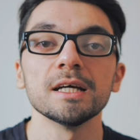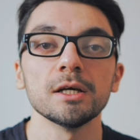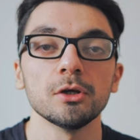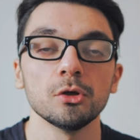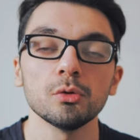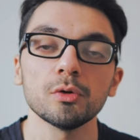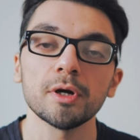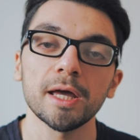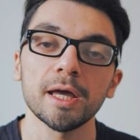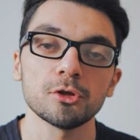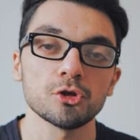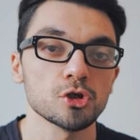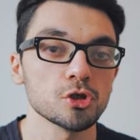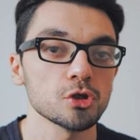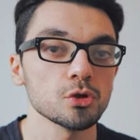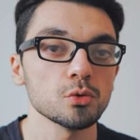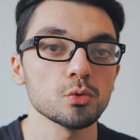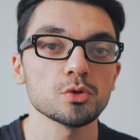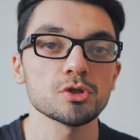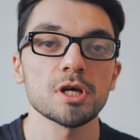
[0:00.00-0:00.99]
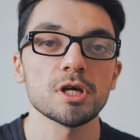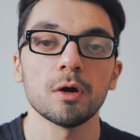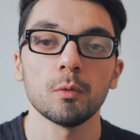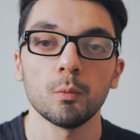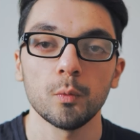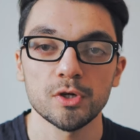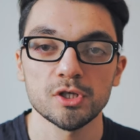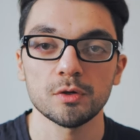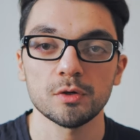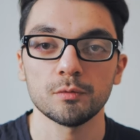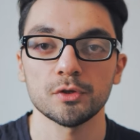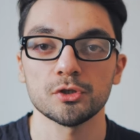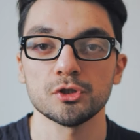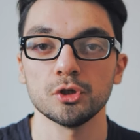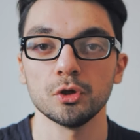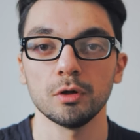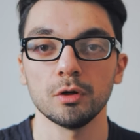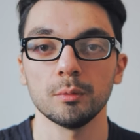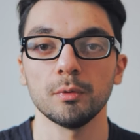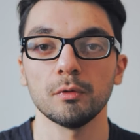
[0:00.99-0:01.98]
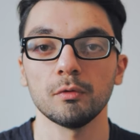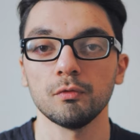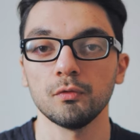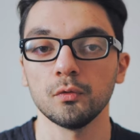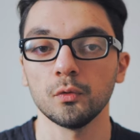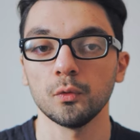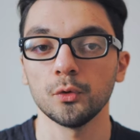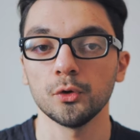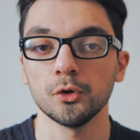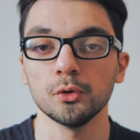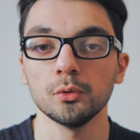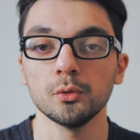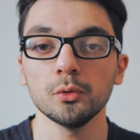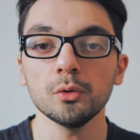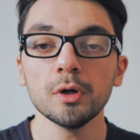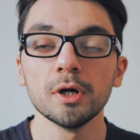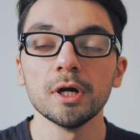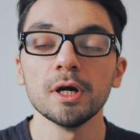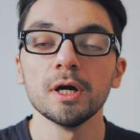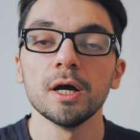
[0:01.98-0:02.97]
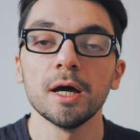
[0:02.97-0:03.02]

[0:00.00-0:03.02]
You can choose whichever suitable for you